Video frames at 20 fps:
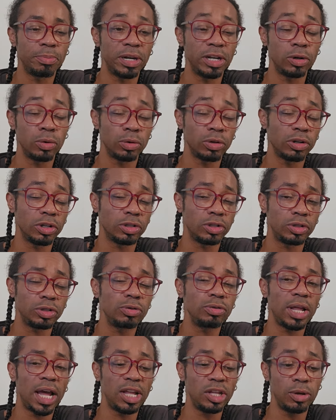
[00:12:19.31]
But in order to
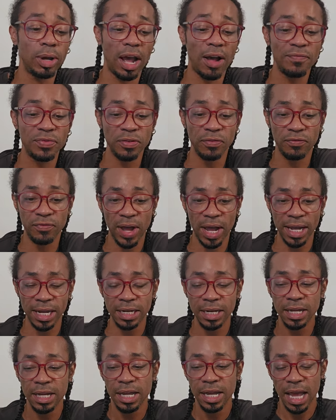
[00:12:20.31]
do that, you have to
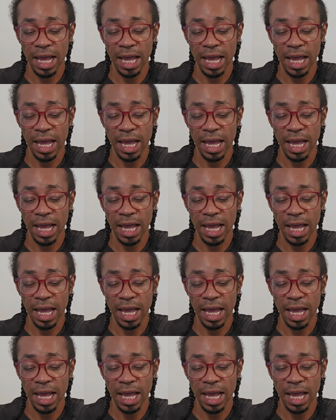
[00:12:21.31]
find